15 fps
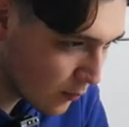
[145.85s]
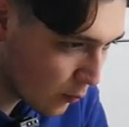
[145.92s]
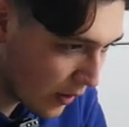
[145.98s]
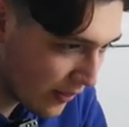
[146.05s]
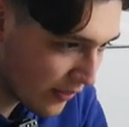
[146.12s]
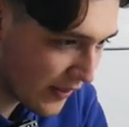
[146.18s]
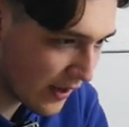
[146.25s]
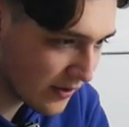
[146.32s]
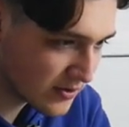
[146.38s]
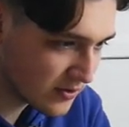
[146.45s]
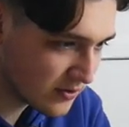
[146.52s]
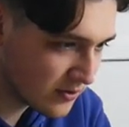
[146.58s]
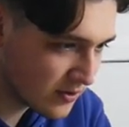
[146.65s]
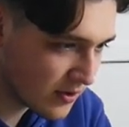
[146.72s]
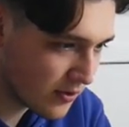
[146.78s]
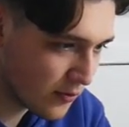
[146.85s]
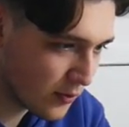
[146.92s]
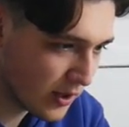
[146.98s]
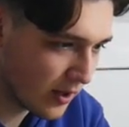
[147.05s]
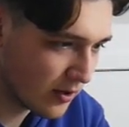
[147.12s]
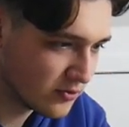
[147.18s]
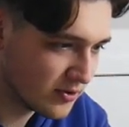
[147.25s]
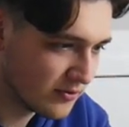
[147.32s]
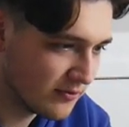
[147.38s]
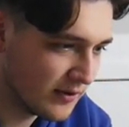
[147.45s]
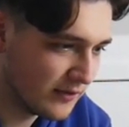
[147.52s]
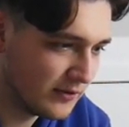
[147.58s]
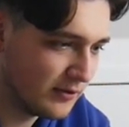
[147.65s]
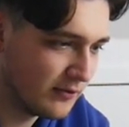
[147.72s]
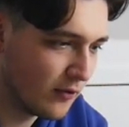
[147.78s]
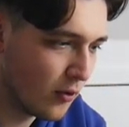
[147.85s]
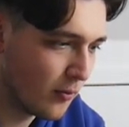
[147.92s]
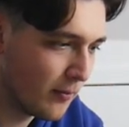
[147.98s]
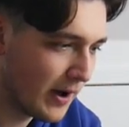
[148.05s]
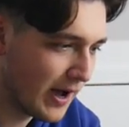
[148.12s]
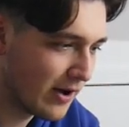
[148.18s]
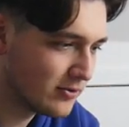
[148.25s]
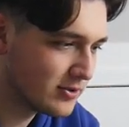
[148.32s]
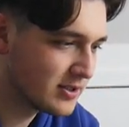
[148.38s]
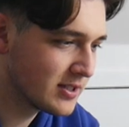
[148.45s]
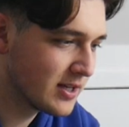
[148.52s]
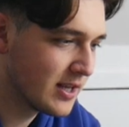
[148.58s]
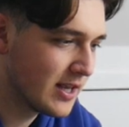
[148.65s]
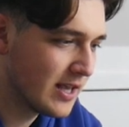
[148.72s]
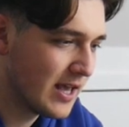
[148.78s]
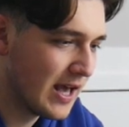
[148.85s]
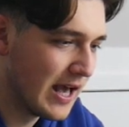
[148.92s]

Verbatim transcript: £1,354.